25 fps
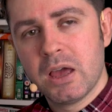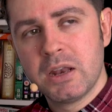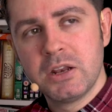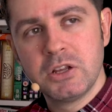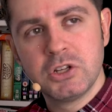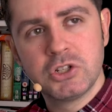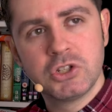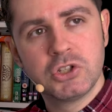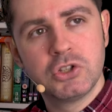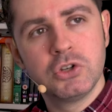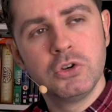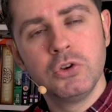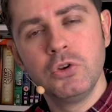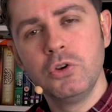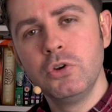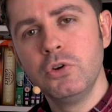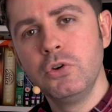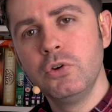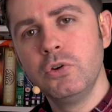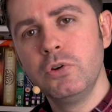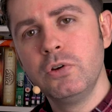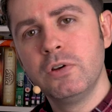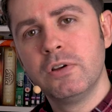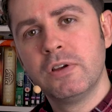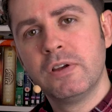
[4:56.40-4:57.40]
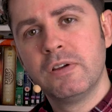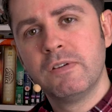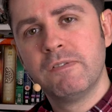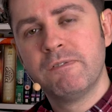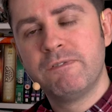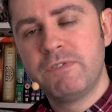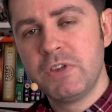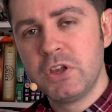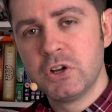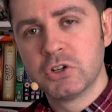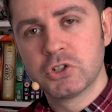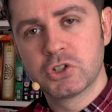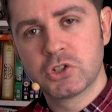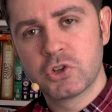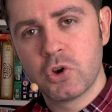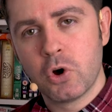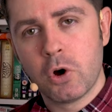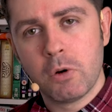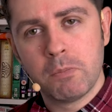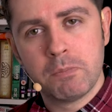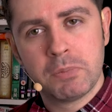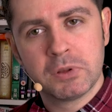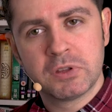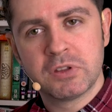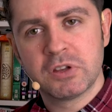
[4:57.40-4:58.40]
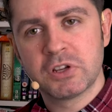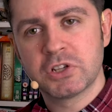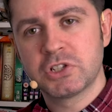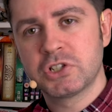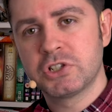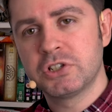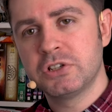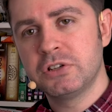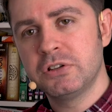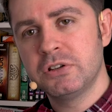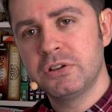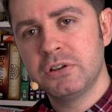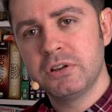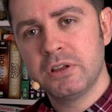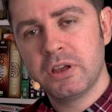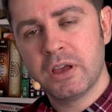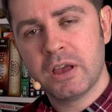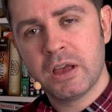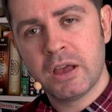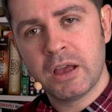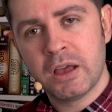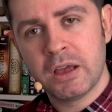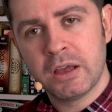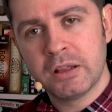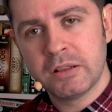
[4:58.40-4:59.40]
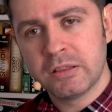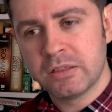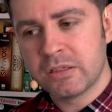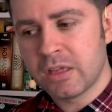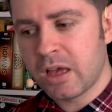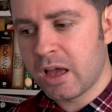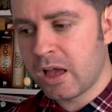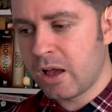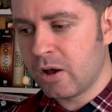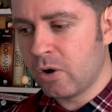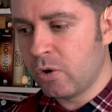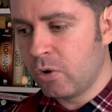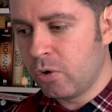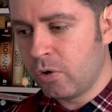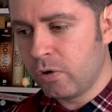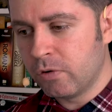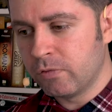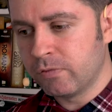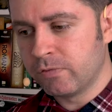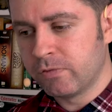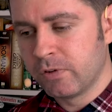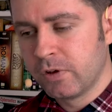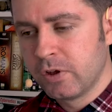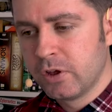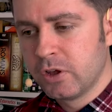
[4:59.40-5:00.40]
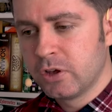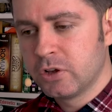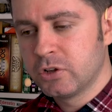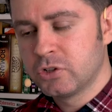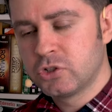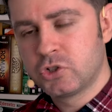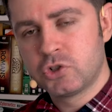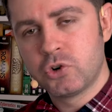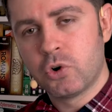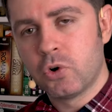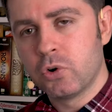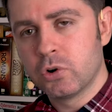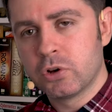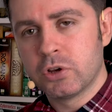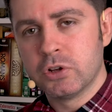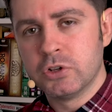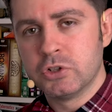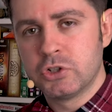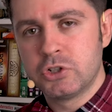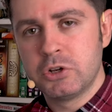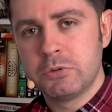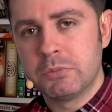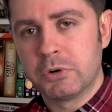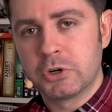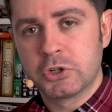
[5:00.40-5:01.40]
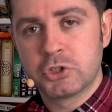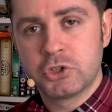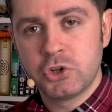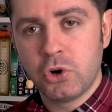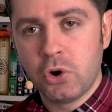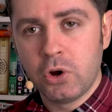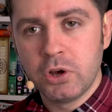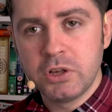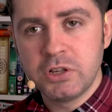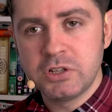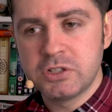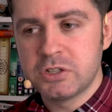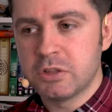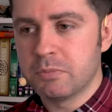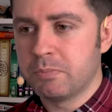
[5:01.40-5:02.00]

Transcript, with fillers: And it's through fierce competition and that of strong consumer choice